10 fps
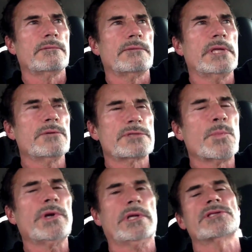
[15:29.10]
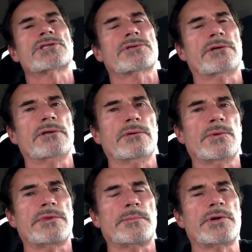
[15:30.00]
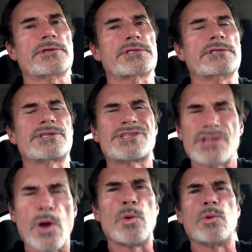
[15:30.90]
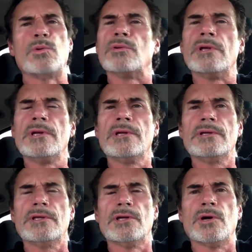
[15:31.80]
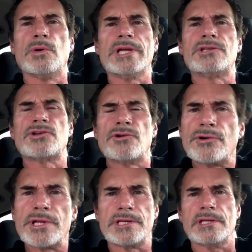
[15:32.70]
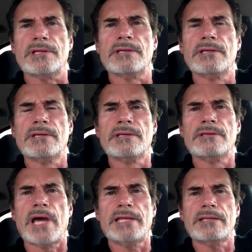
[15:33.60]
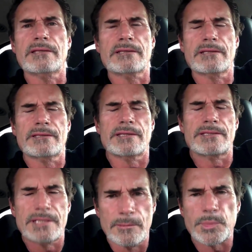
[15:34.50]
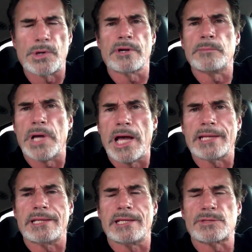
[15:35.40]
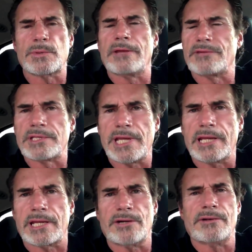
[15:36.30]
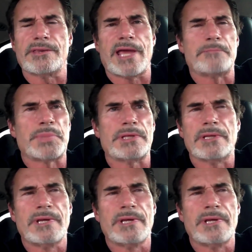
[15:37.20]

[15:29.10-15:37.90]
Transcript: He was more concerned with a person's soul, you know, eternity, not the temporary body. Yes, we have to take care of that, but